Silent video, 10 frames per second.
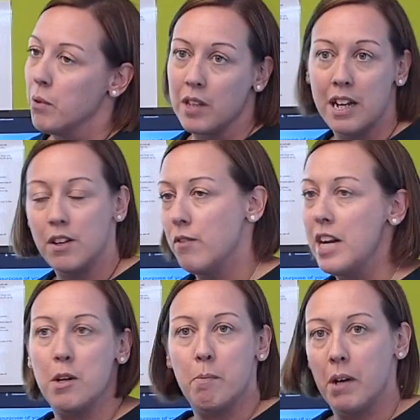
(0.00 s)
We'll send a
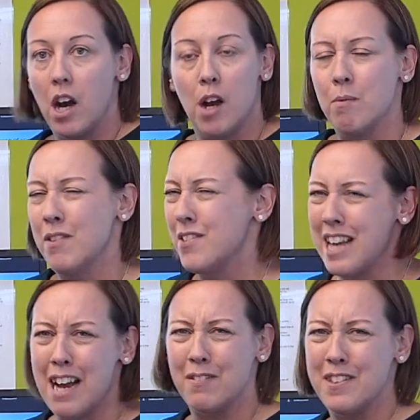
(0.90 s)
reading at home with
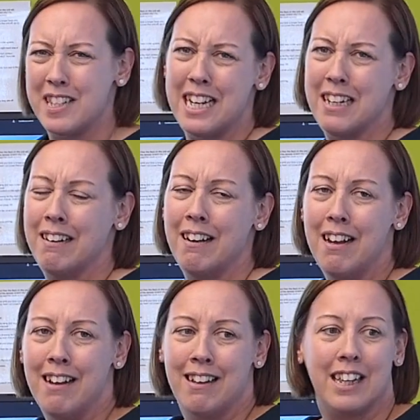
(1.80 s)
sounds in
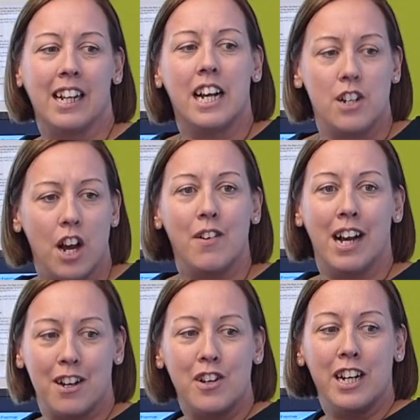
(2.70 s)
that they don't
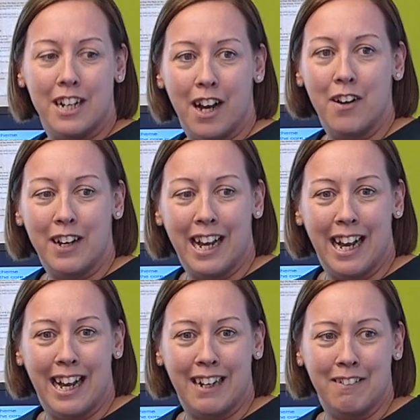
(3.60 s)
actually know
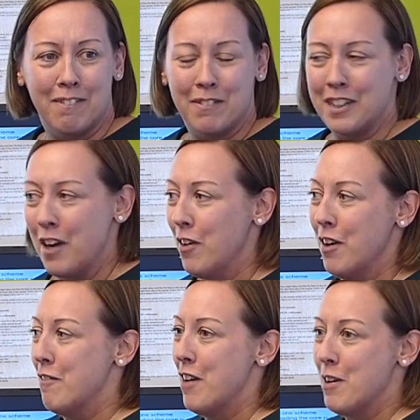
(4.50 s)
yet. And I know
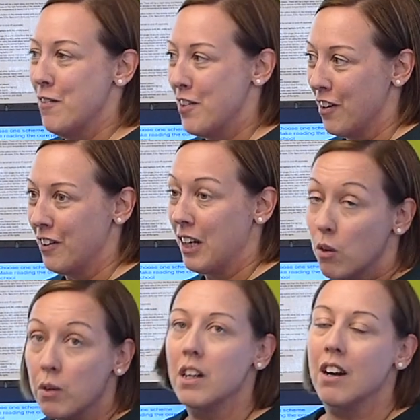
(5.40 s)
I've read with a child and go,
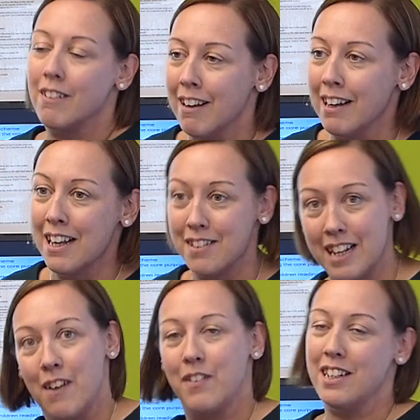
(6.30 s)
oh, you don't know that
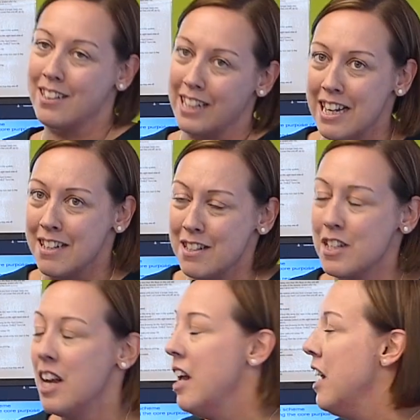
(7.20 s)
sound, it's this.